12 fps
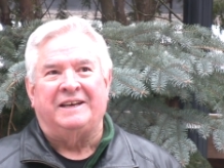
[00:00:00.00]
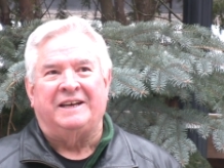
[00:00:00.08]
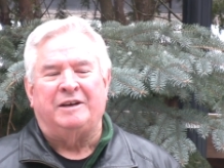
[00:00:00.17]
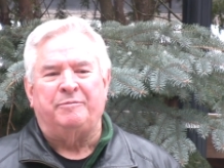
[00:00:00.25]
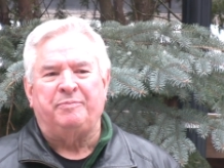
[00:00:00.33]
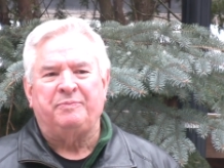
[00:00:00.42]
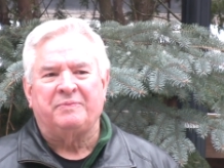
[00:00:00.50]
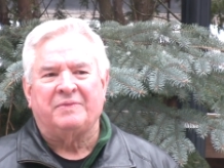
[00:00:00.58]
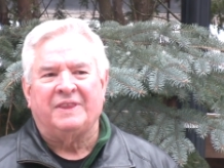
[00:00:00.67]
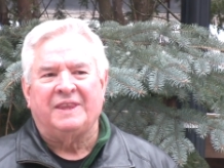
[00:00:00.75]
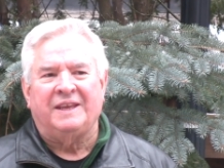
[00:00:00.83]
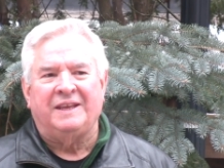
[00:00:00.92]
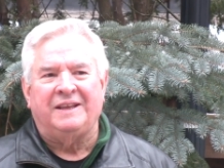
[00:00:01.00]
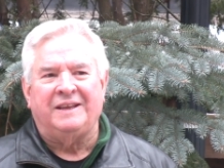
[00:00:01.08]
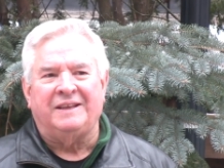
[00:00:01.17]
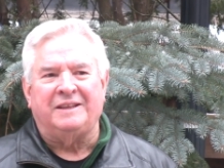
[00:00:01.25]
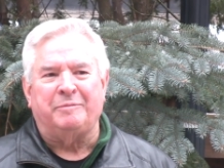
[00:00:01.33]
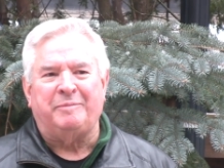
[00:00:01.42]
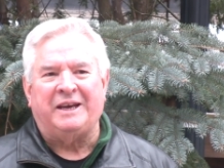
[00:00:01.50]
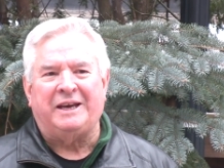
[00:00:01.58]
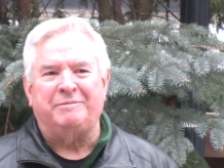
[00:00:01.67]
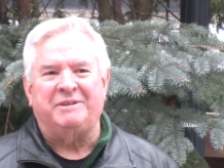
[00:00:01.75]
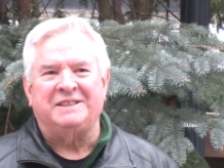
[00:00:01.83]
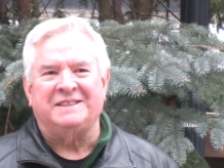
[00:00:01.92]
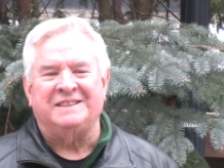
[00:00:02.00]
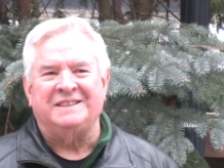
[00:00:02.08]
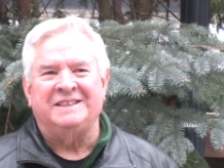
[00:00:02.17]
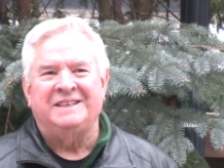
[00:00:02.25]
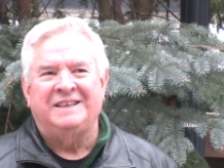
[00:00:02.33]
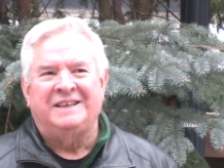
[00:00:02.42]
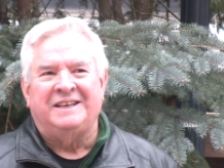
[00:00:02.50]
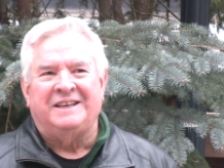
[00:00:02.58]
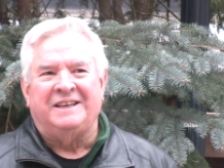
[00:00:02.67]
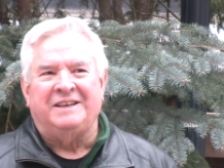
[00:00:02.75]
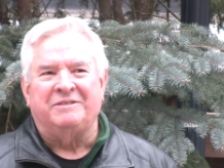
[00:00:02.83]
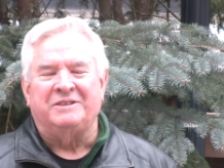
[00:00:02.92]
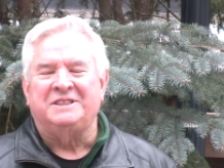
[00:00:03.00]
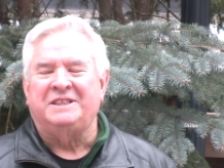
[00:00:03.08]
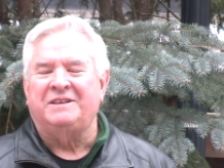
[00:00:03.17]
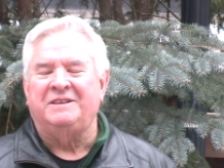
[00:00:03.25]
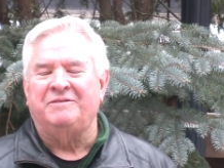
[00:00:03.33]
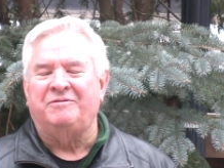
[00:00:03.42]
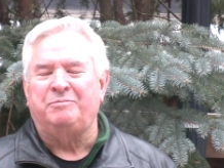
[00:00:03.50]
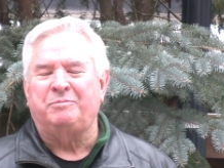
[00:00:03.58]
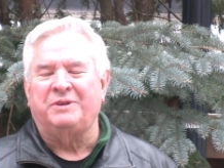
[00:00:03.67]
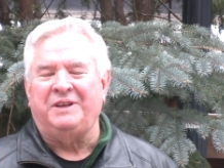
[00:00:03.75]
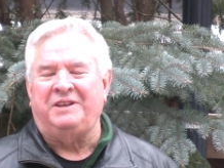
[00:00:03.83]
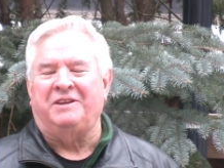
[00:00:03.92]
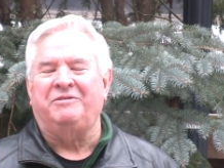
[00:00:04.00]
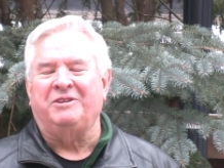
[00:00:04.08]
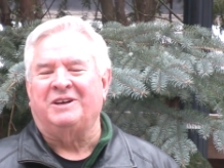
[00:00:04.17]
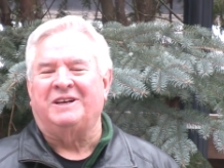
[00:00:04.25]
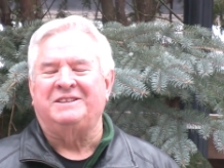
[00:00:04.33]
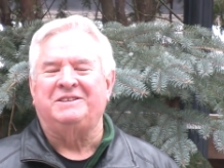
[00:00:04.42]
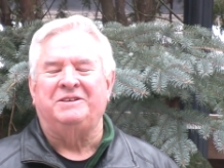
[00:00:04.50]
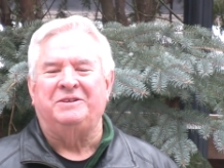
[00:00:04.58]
um, in the badminton, it was pretty difficult